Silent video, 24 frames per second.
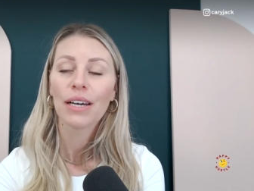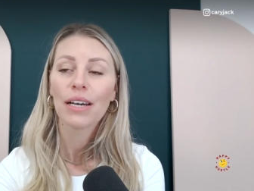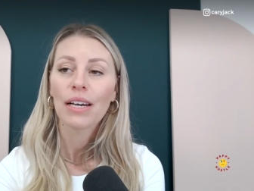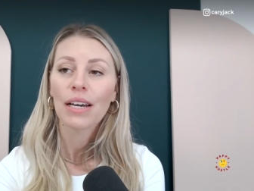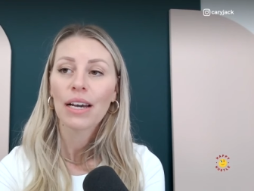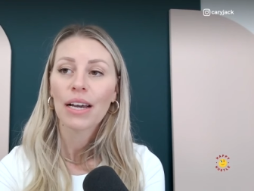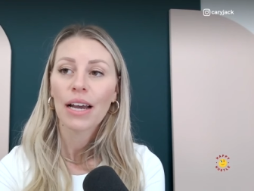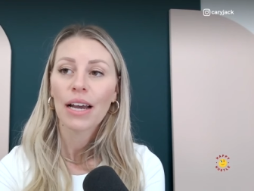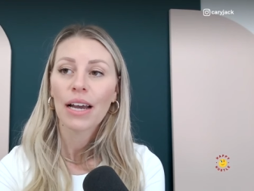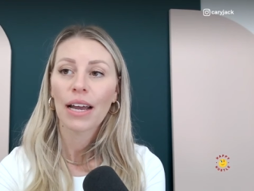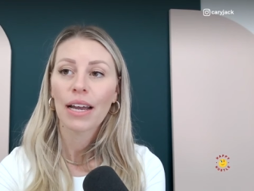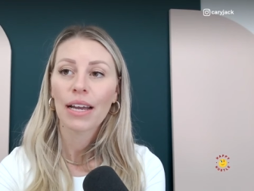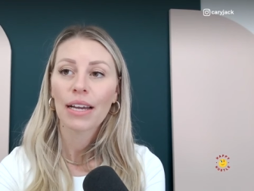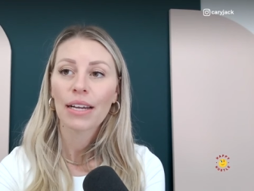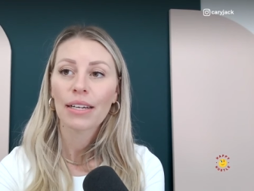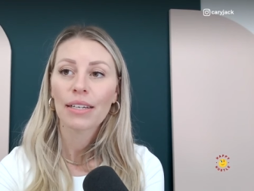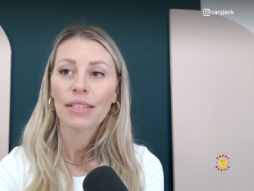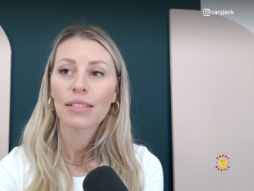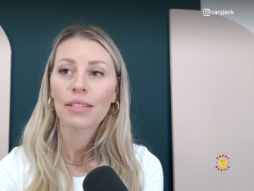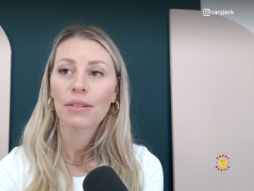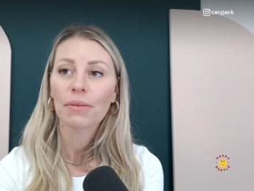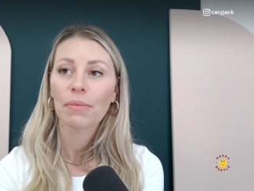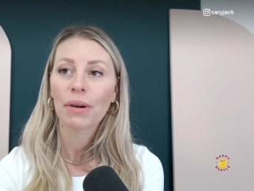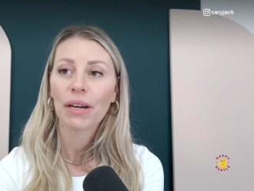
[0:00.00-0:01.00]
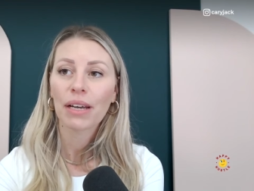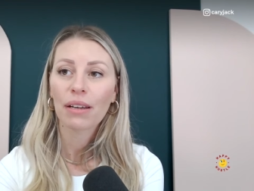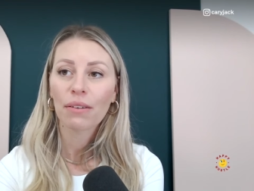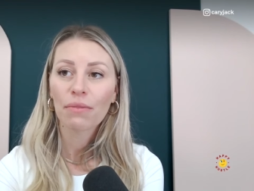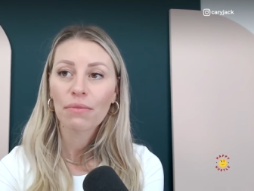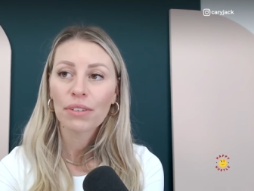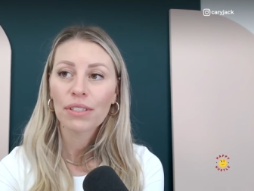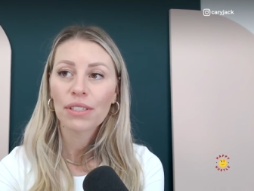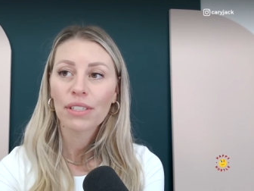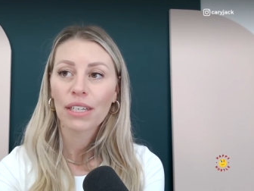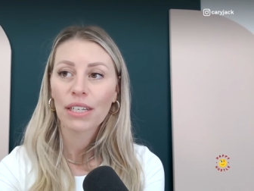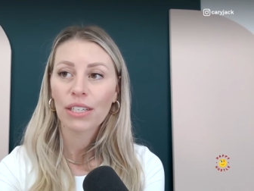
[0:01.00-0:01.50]
Mm. And my
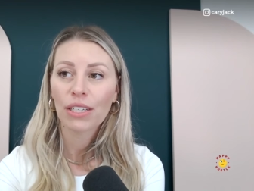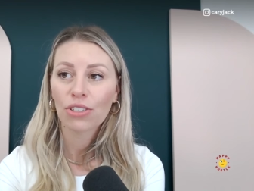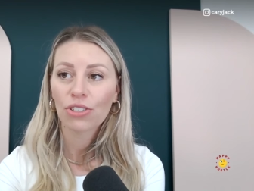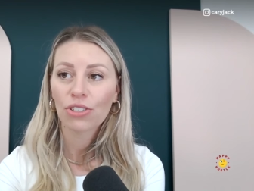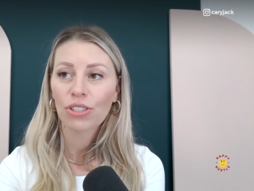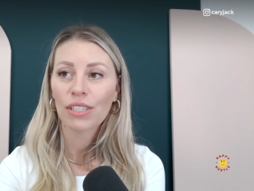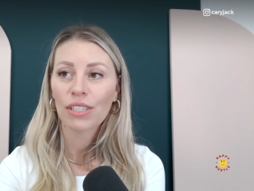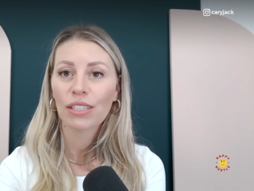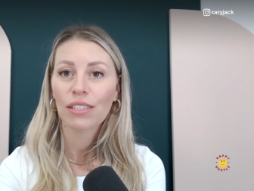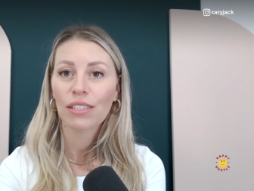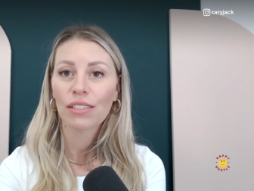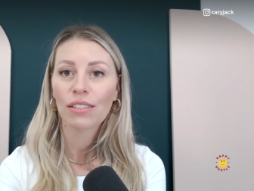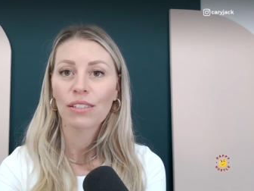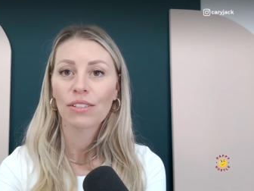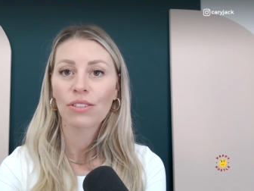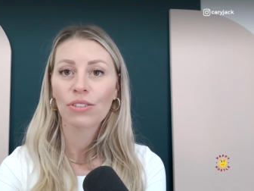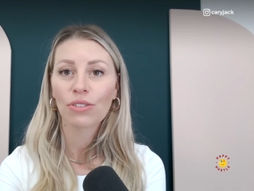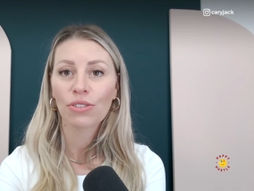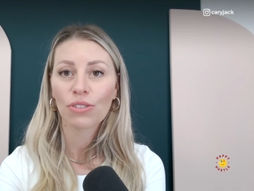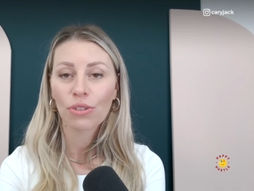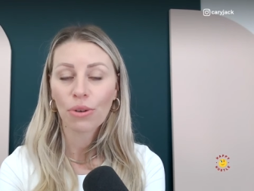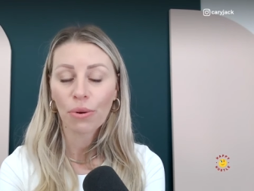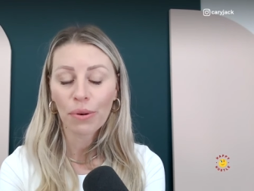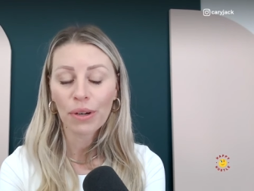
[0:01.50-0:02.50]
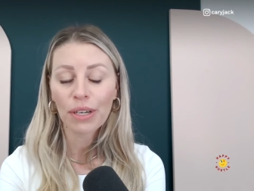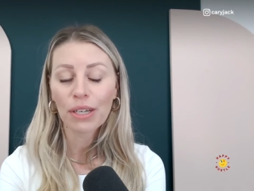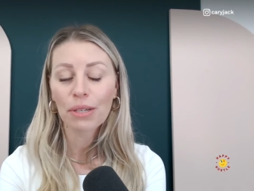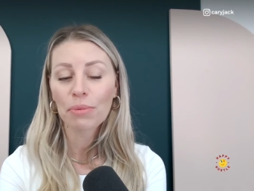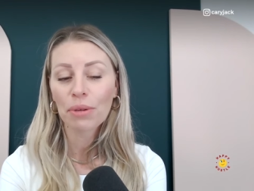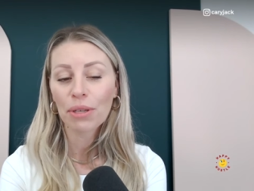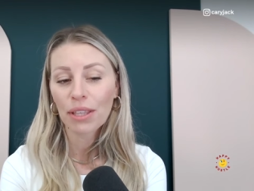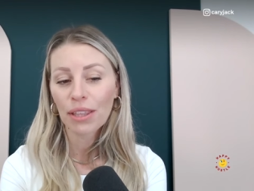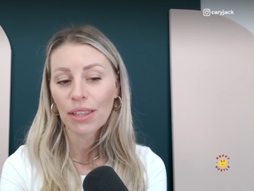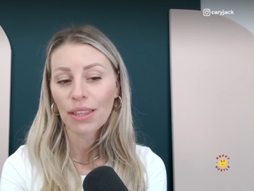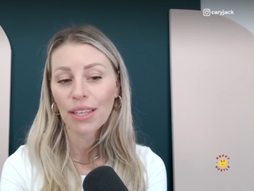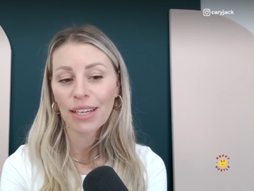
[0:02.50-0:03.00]
invitation is there's going to
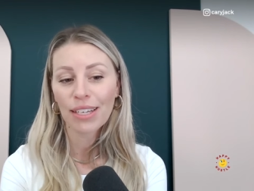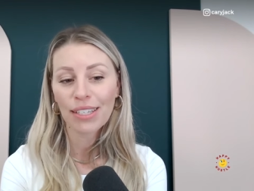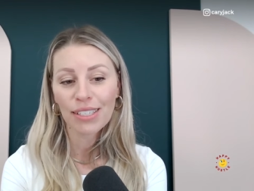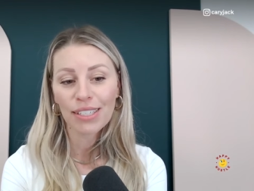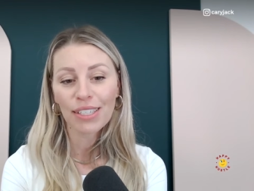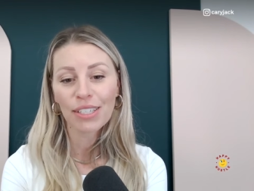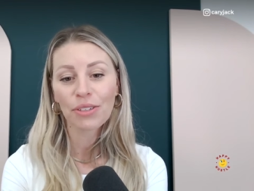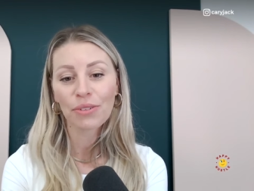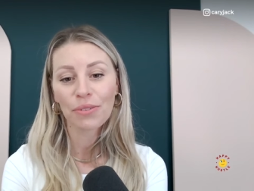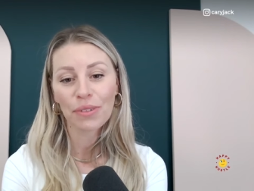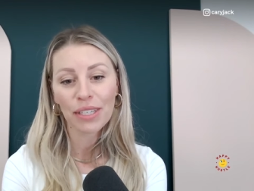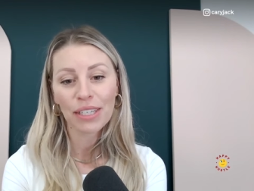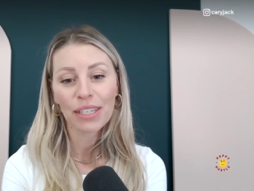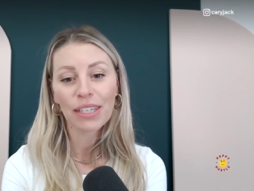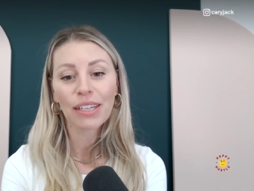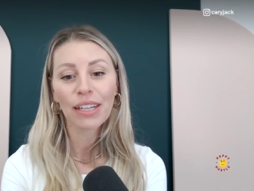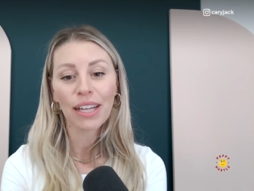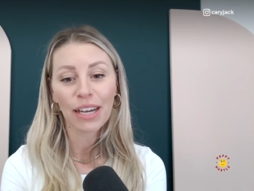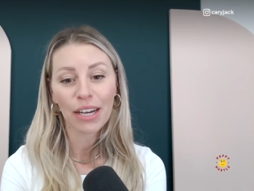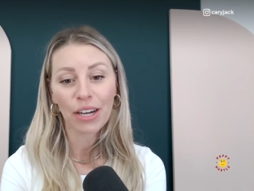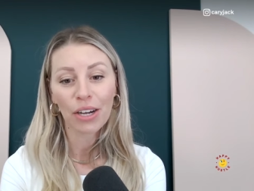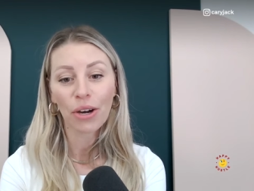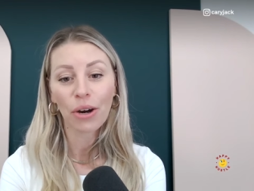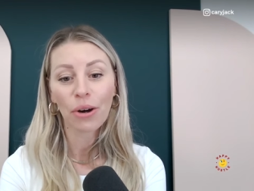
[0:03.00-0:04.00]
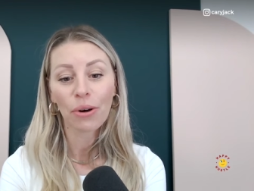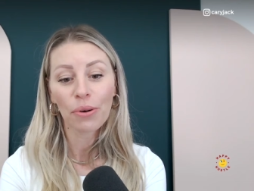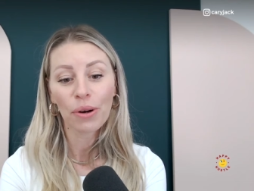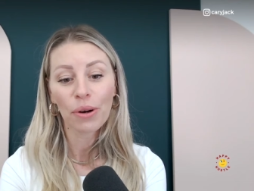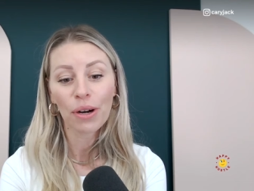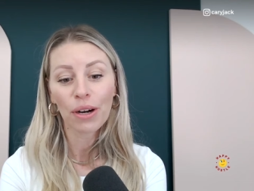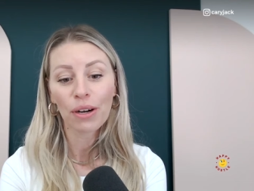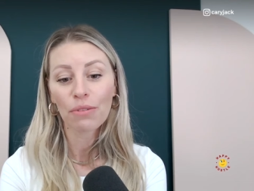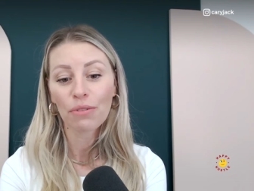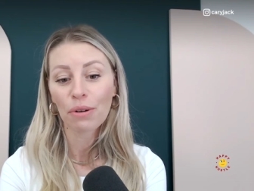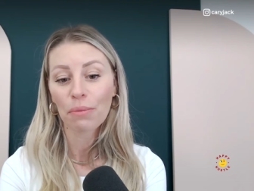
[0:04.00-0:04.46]
be things that you need to let go of.